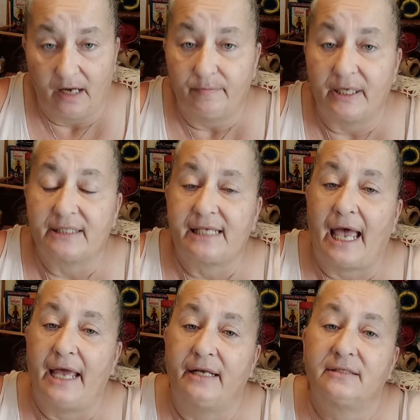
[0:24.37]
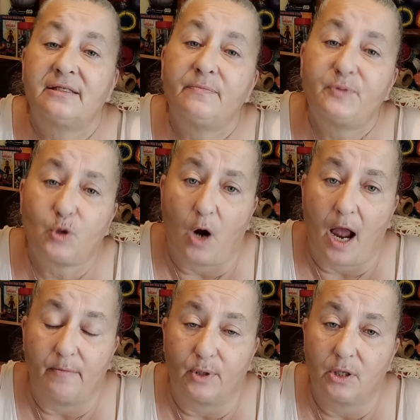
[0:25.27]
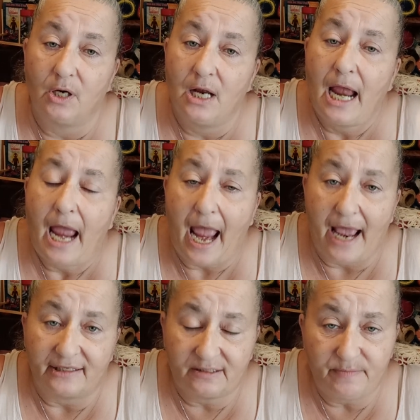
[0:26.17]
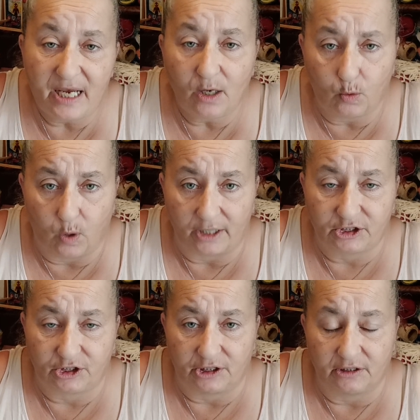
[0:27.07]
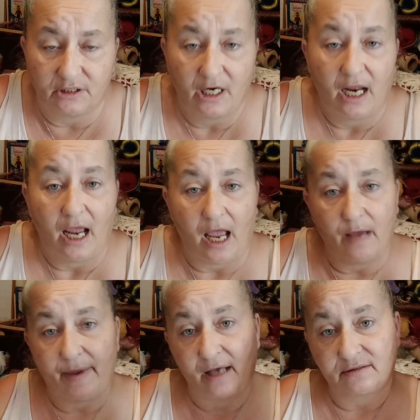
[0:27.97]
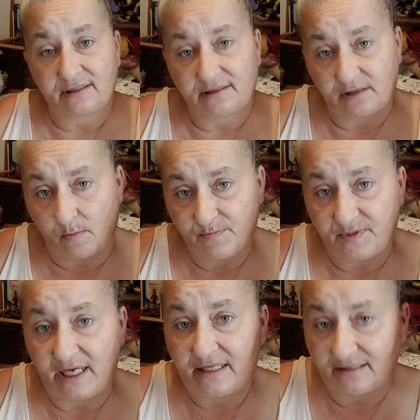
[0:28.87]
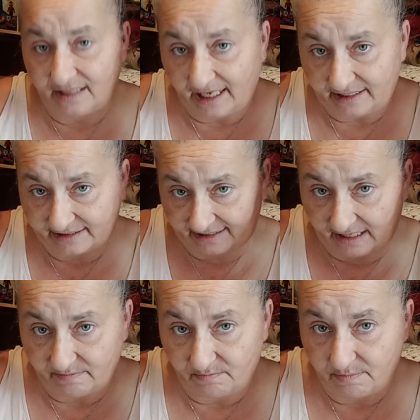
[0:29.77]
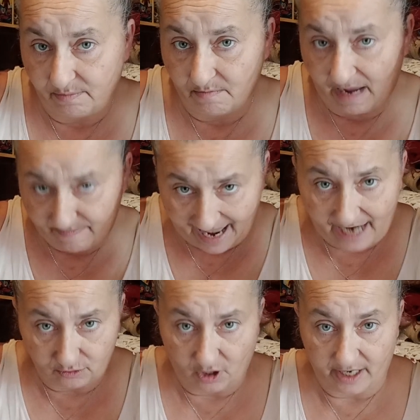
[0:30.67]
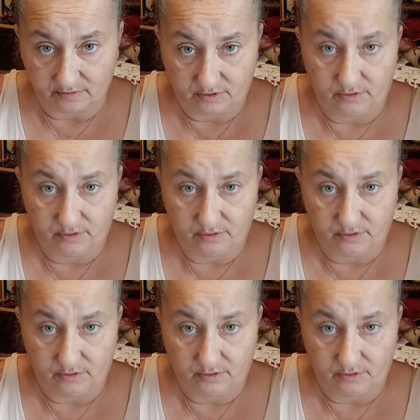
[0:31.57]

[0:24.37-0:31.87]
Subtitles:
because I had a subscriber ask me a question about something that is in my background,